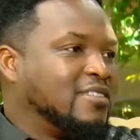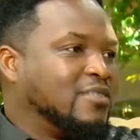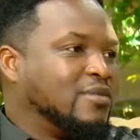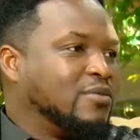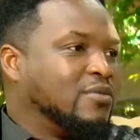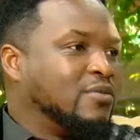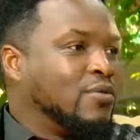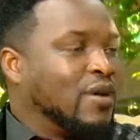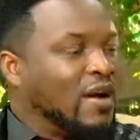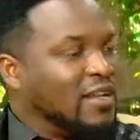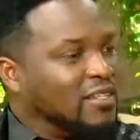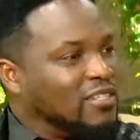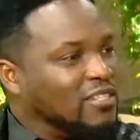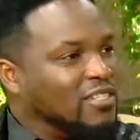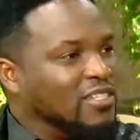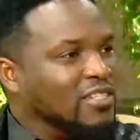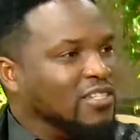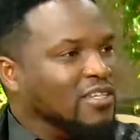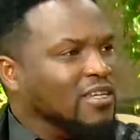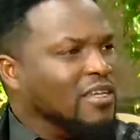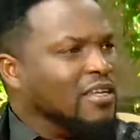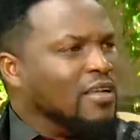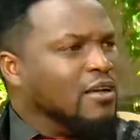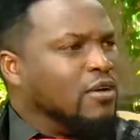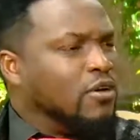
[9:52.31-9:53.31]
watching,
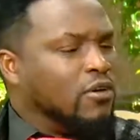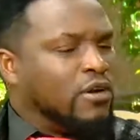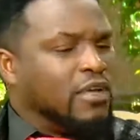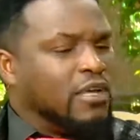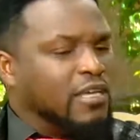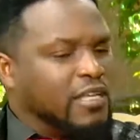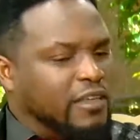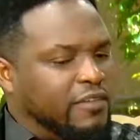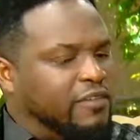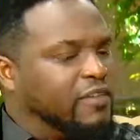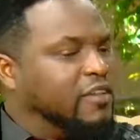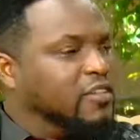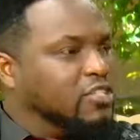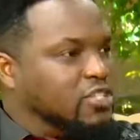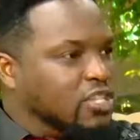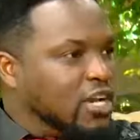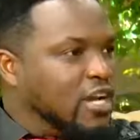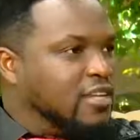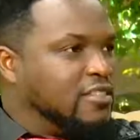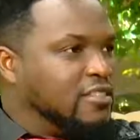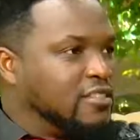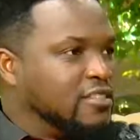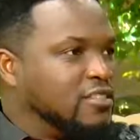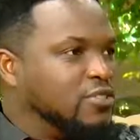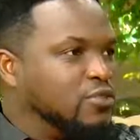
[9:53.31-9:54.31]
giving
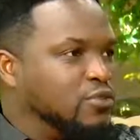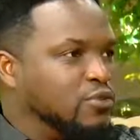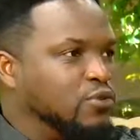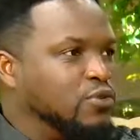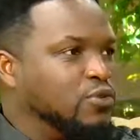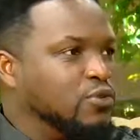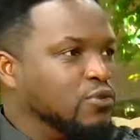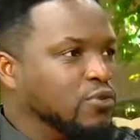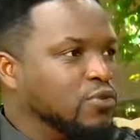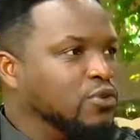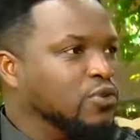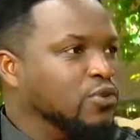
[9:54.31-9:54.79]
chance to,